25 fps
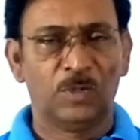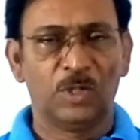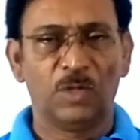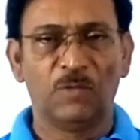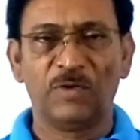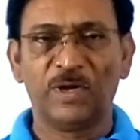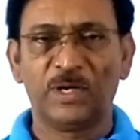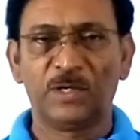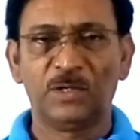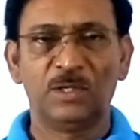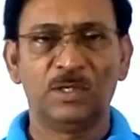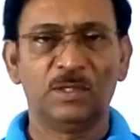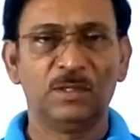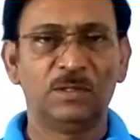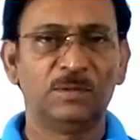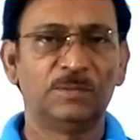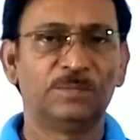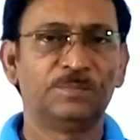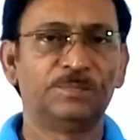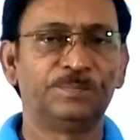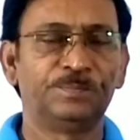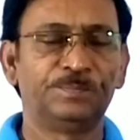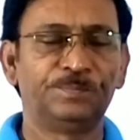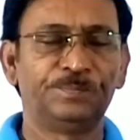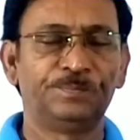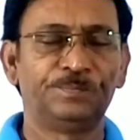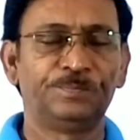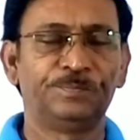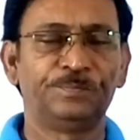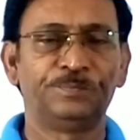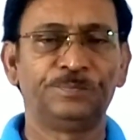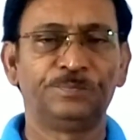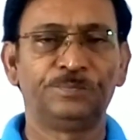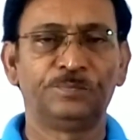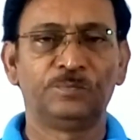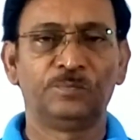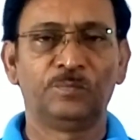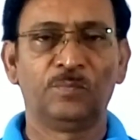the vector
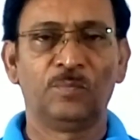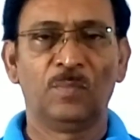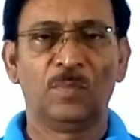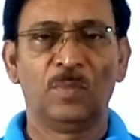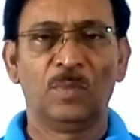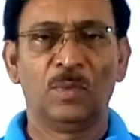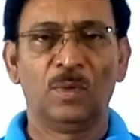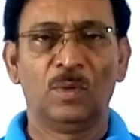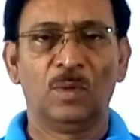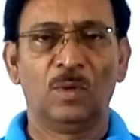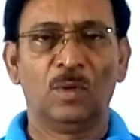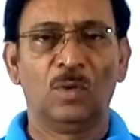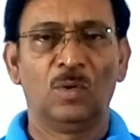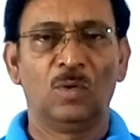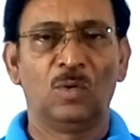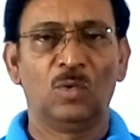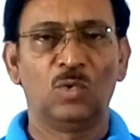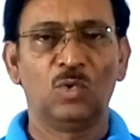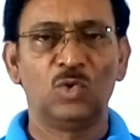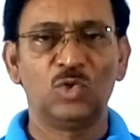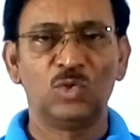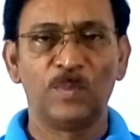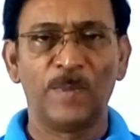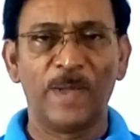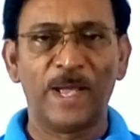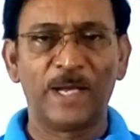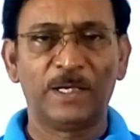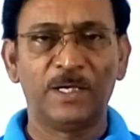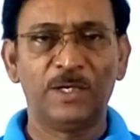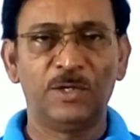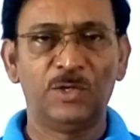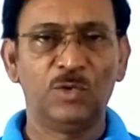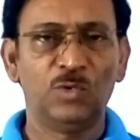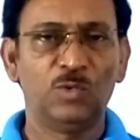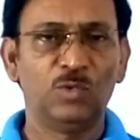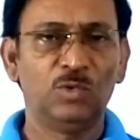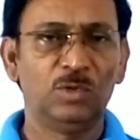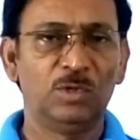whose
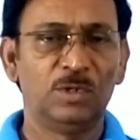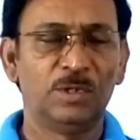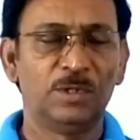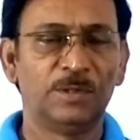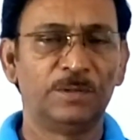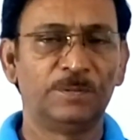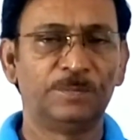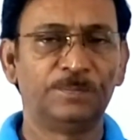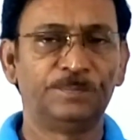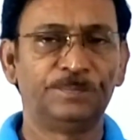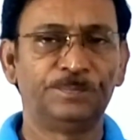magnitude